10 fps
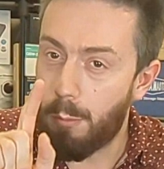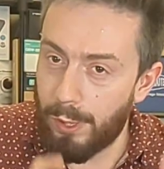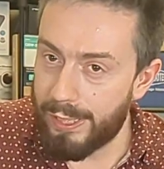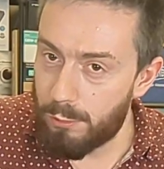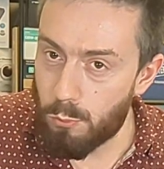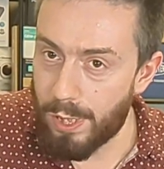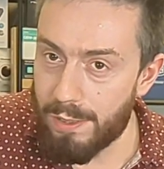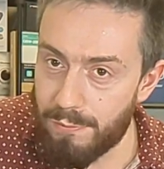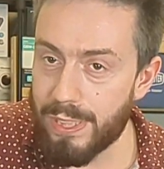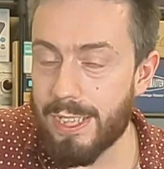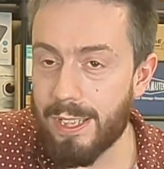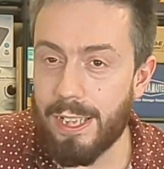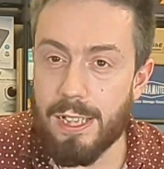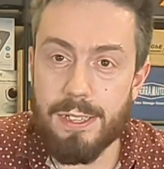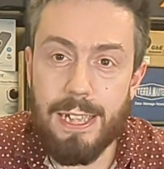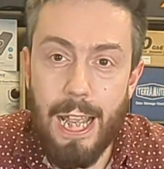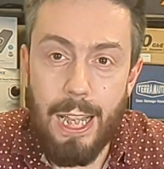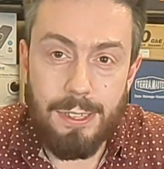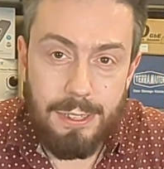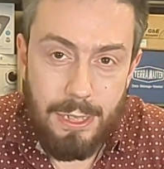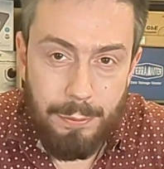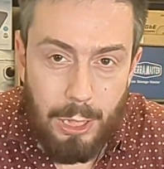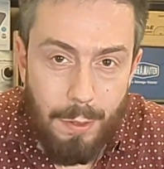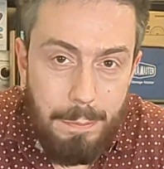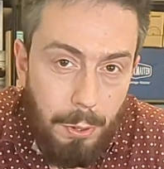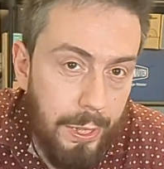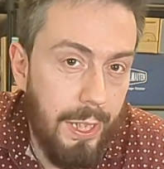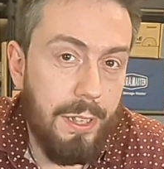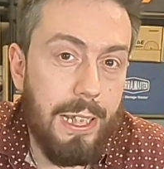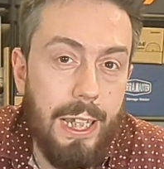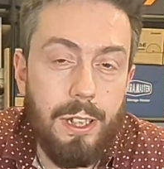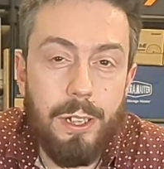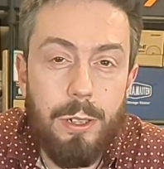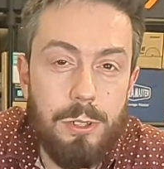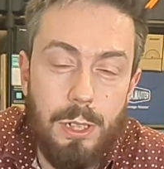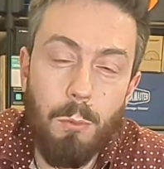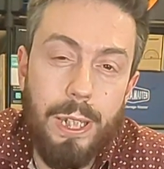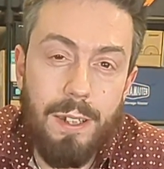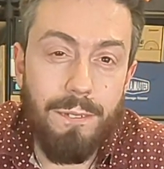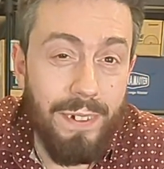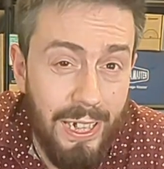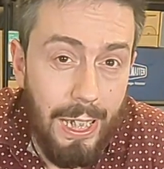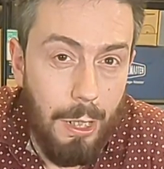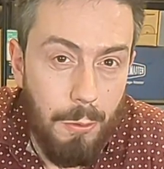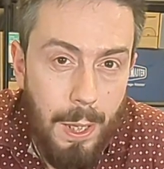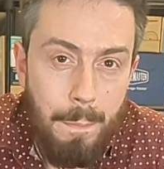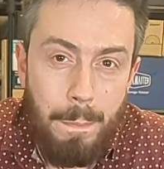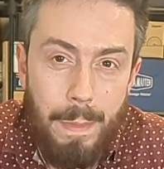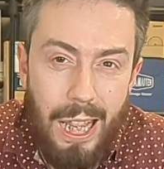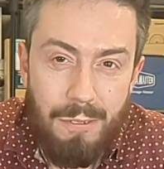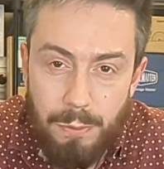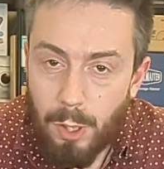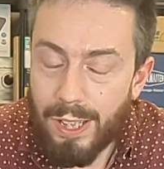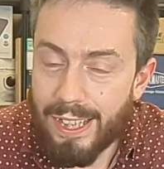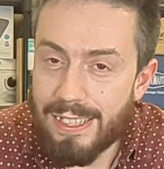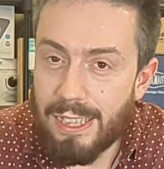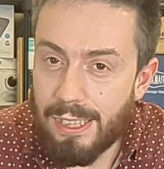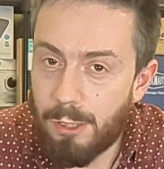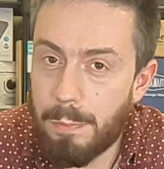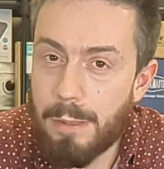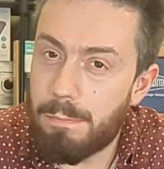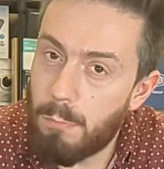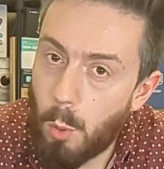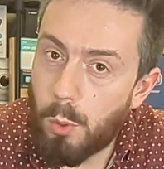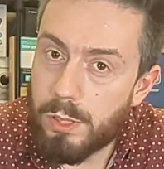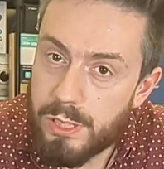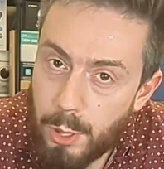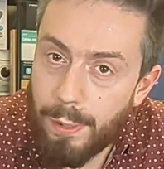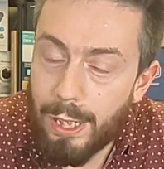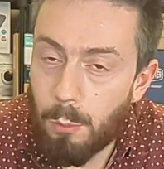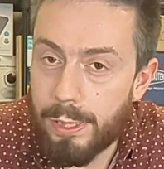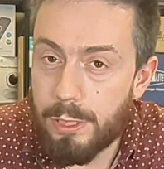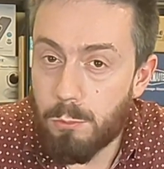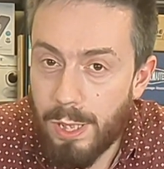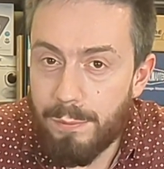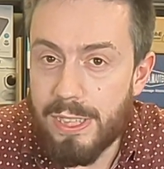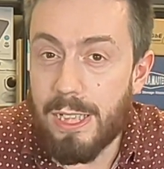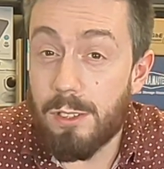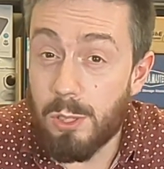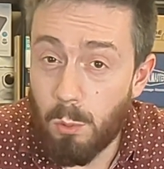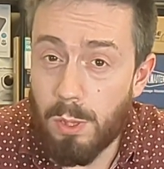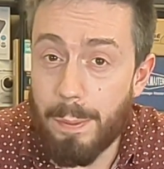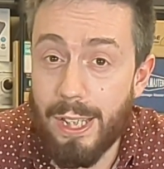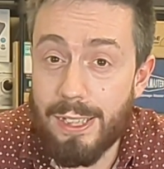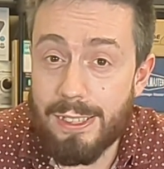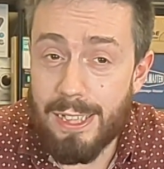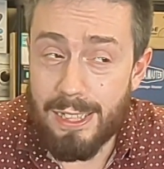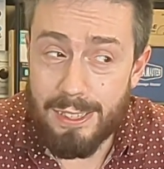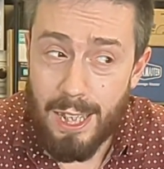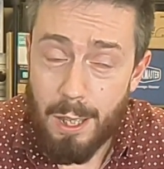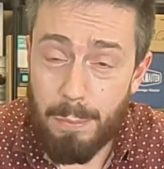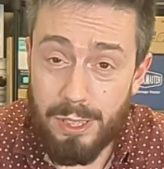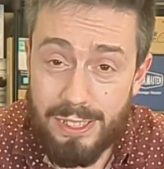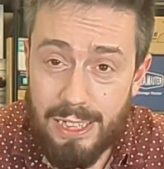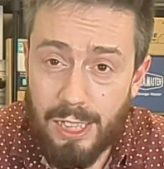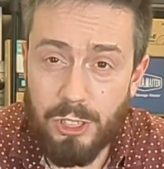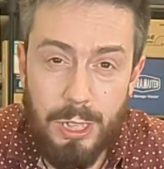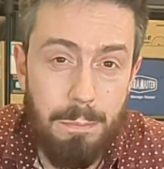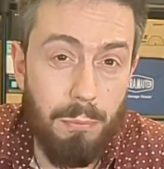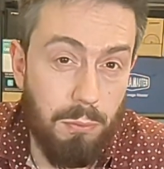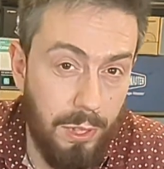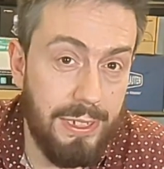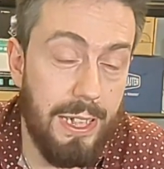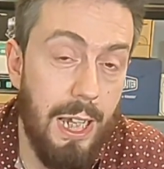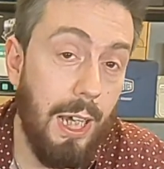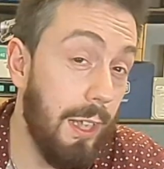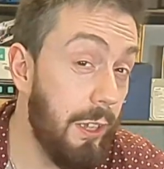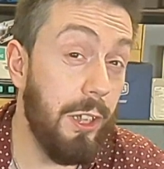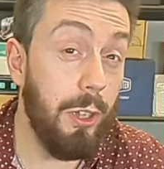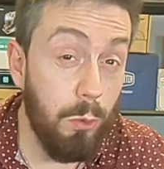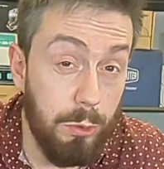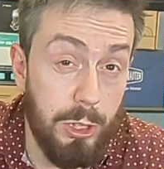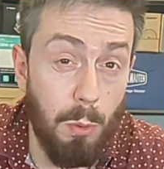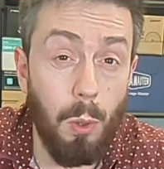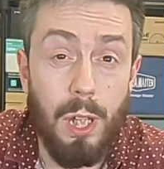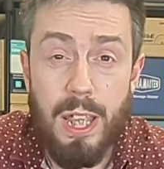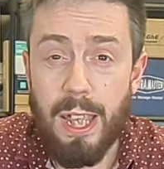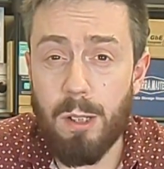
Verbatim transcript: I wanted to revisit this NAS, because even though I put it in the Data News of the Week video, I feel like there's a little bit more to it, and I wanted to revisit and talk about this NAS because it's actually pretty unusual.